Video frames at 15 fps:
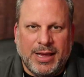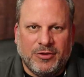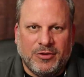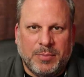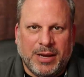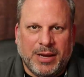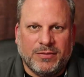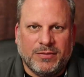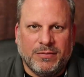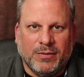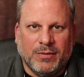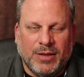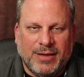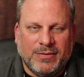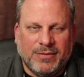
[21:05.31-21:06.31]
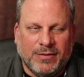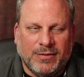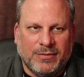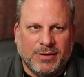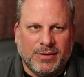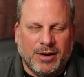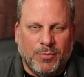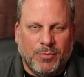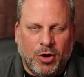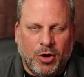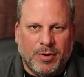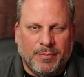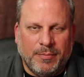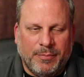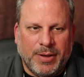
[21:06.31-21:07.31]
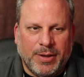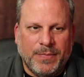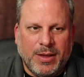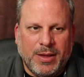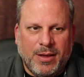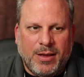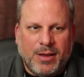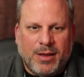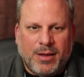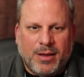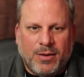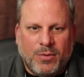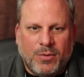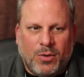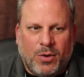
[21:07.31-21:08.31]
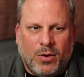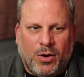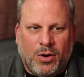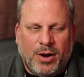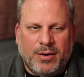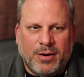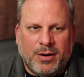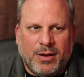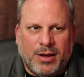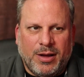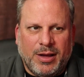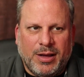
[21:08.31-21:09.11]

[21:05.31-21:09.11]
aspects of the lenses in a moment, but on